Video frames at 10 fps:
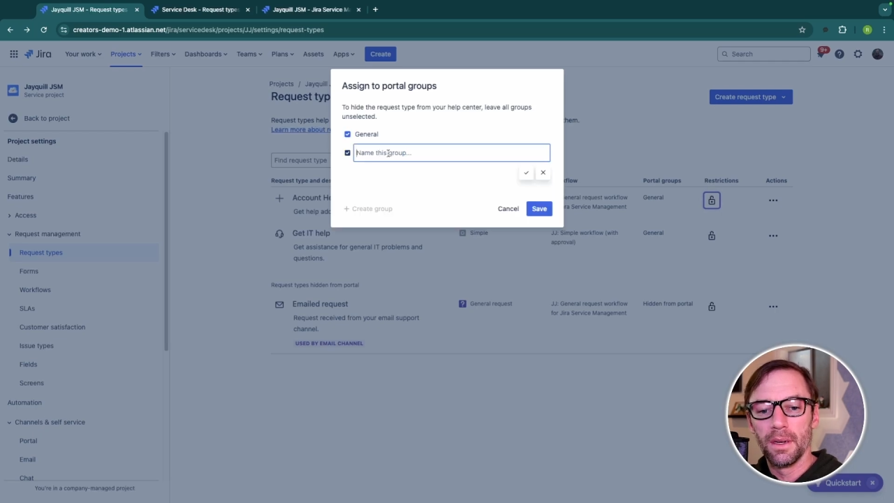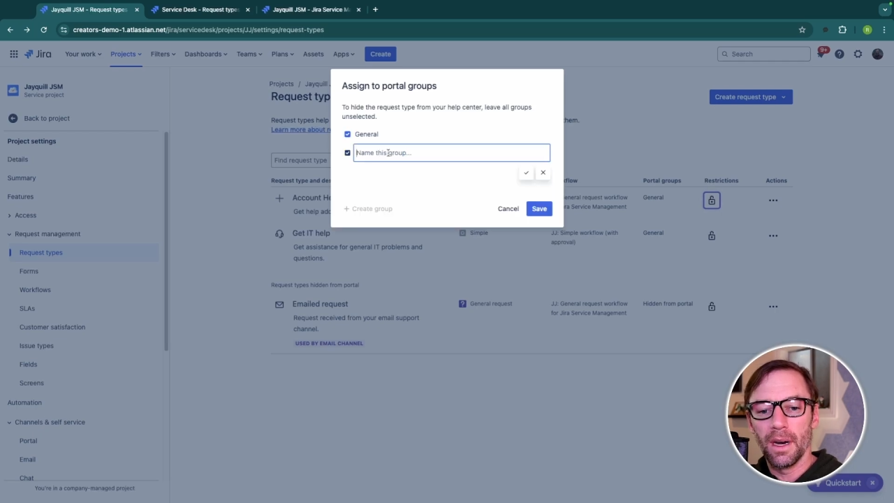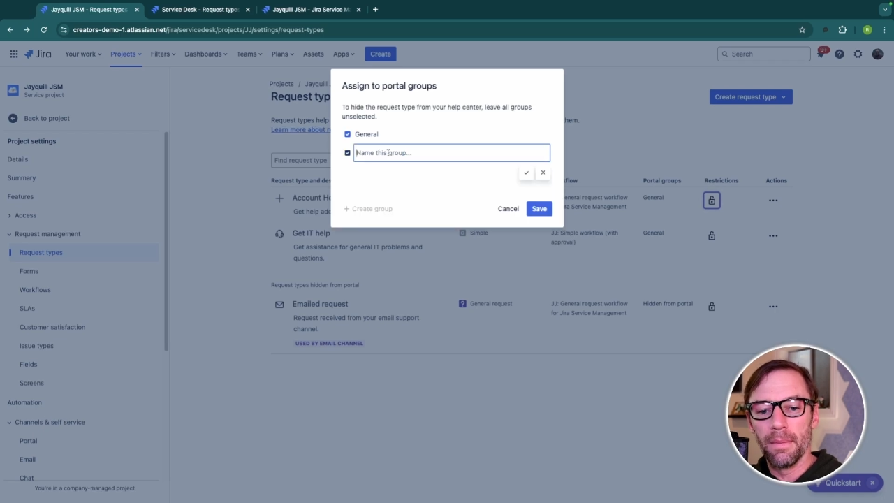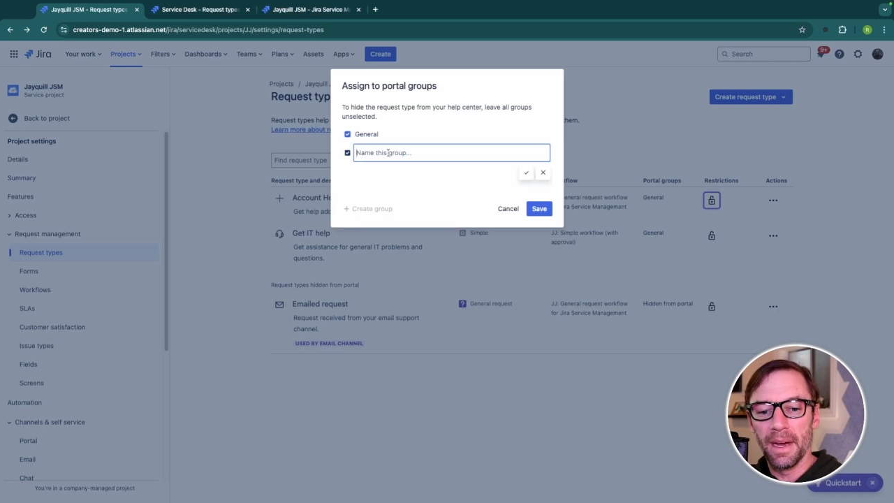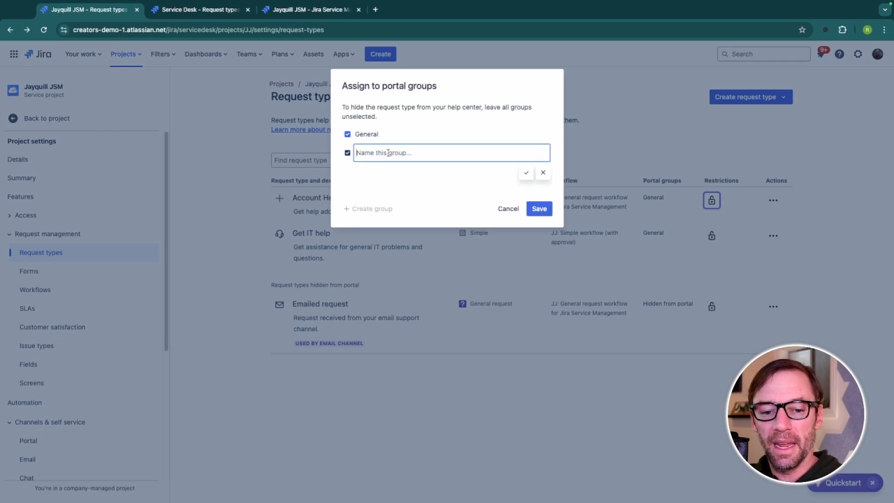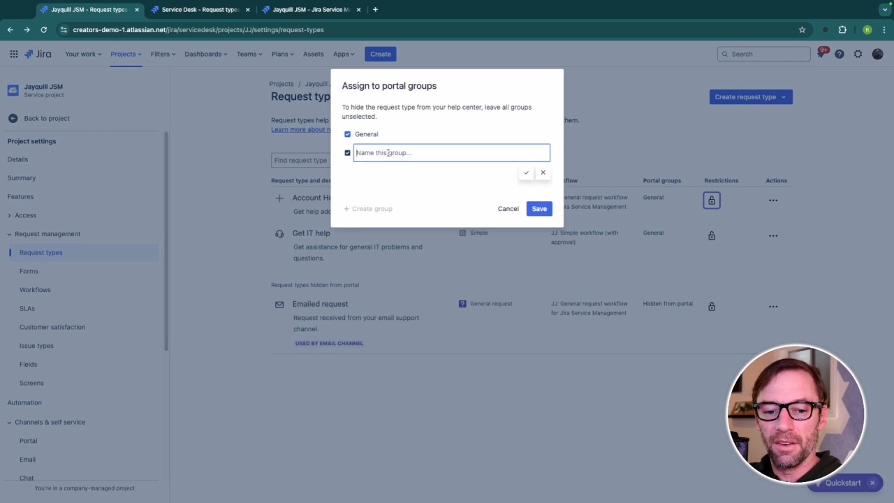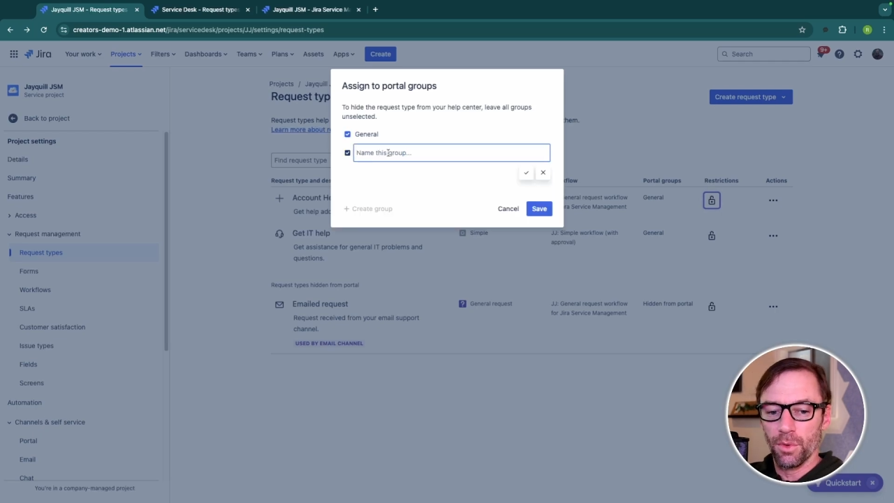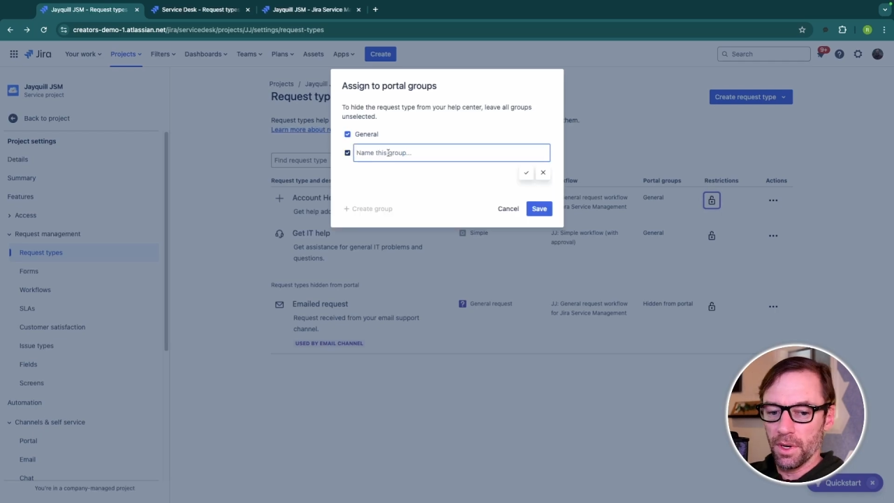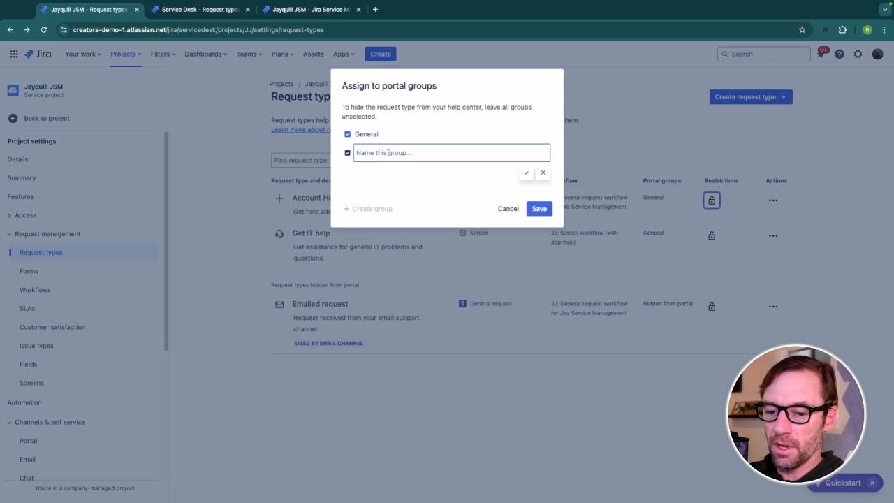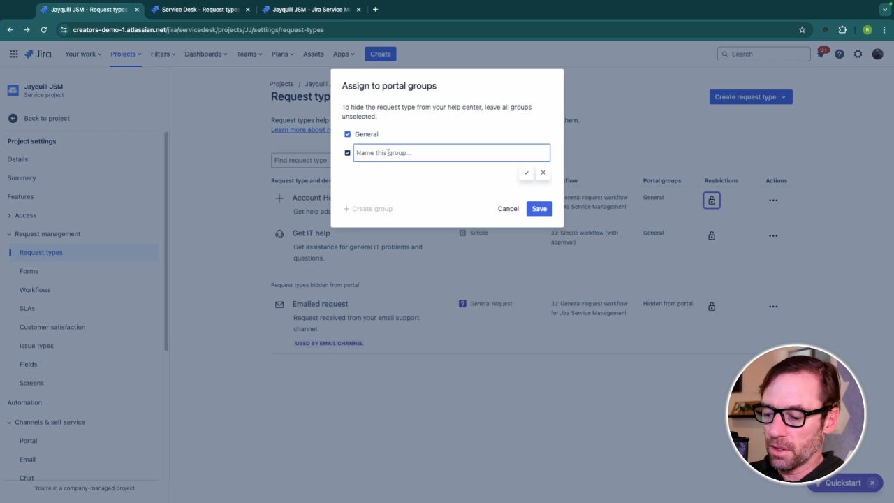I might have
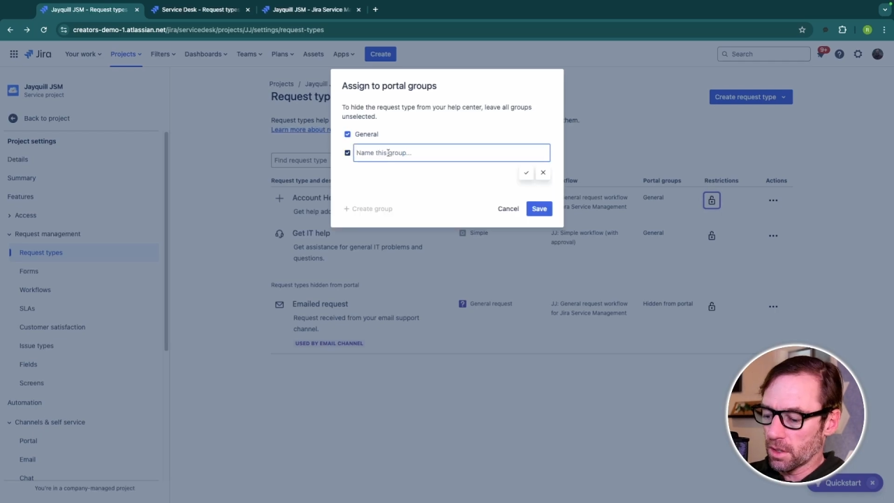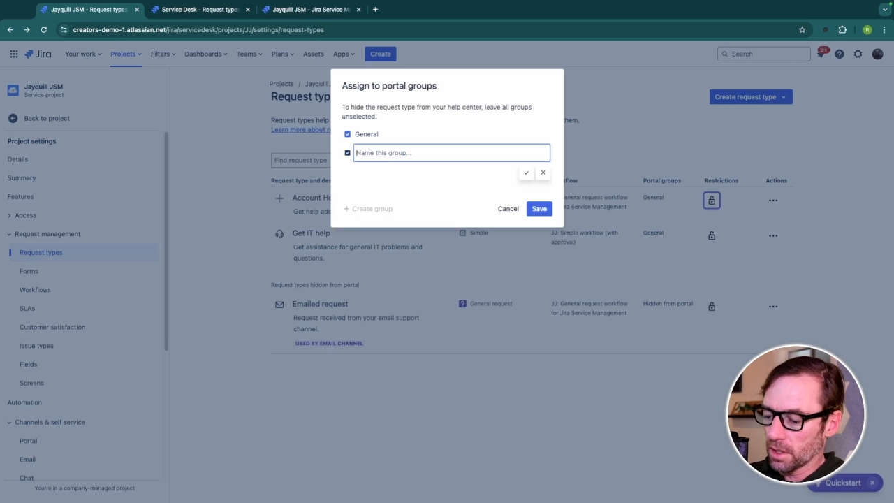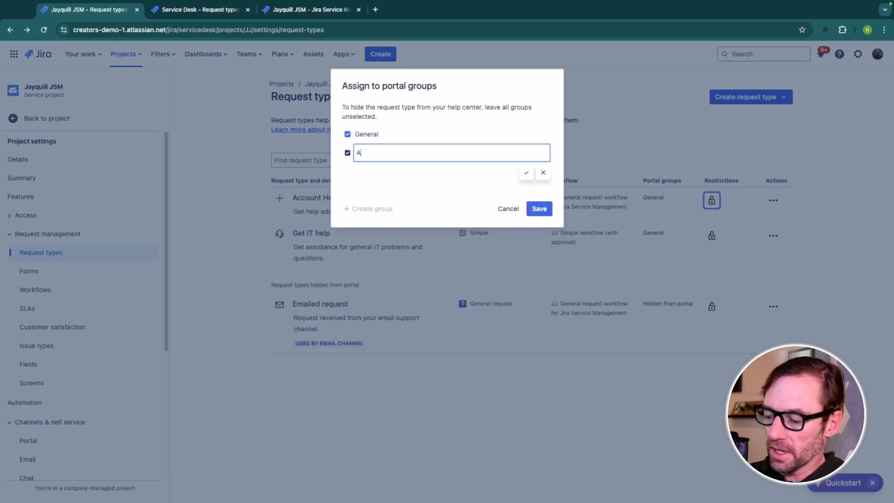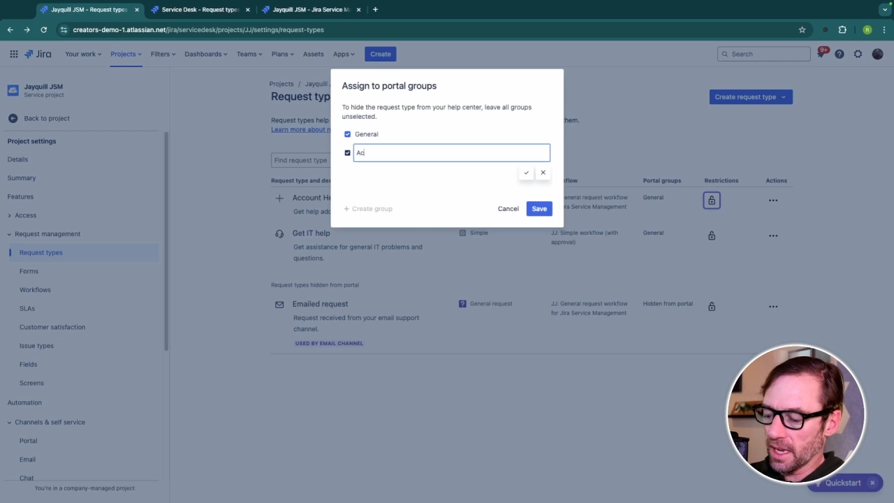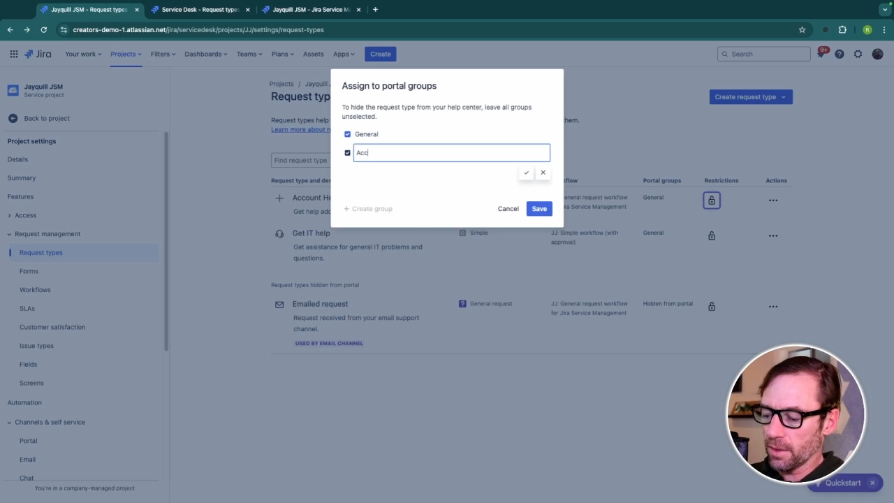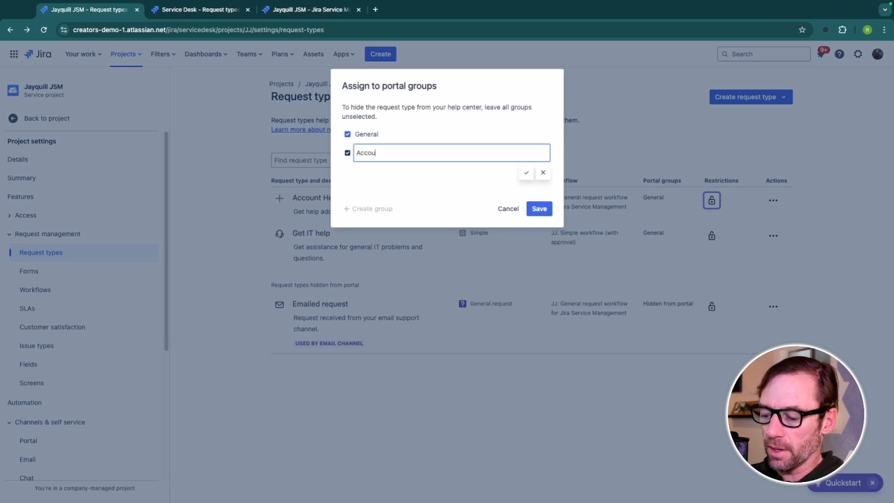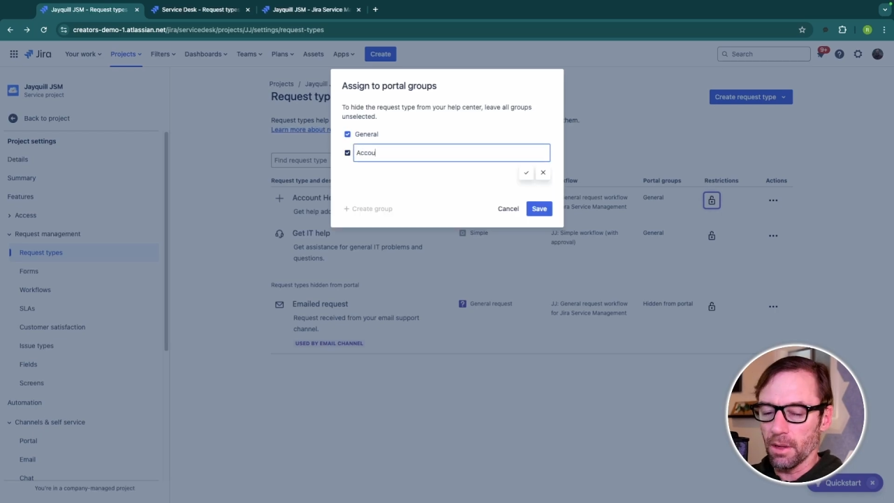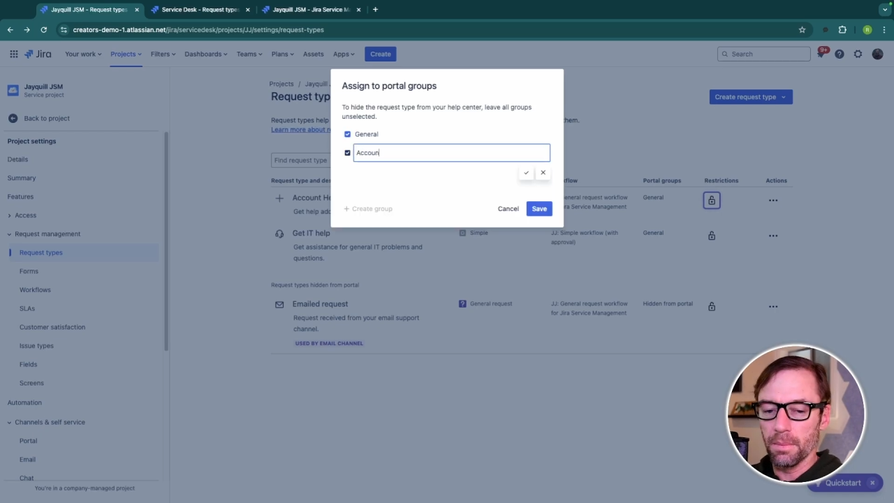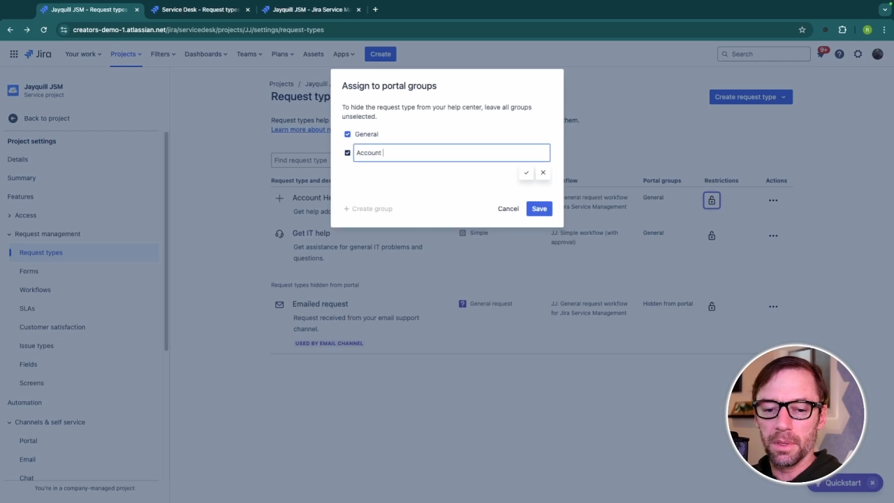one here called Account Help.